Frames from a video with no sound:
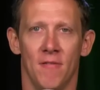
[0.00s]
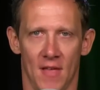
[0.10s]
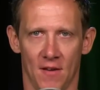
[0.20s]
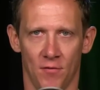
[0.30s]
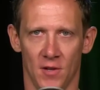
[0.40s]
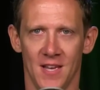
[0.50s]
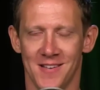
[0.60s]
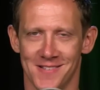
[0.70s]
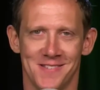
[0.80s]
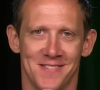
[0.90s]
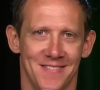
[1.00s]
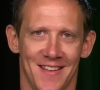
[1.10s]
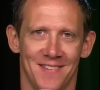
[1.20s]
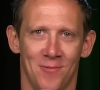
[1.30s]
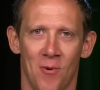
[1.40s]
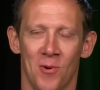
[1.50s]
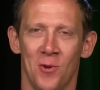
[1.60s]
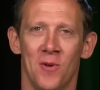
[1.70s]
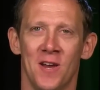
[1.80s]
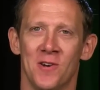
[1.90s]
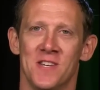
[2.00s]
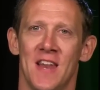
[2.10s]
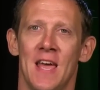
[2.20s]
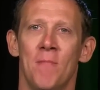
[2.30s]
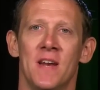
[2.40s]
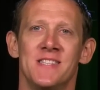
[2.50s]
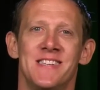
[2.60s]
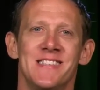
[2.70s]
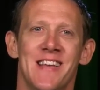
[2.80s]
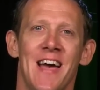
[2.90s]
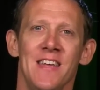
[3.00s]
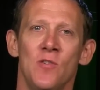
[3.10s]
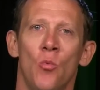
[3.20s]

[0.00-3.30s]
thankfully, because that's what we're doing here today, but it's designed to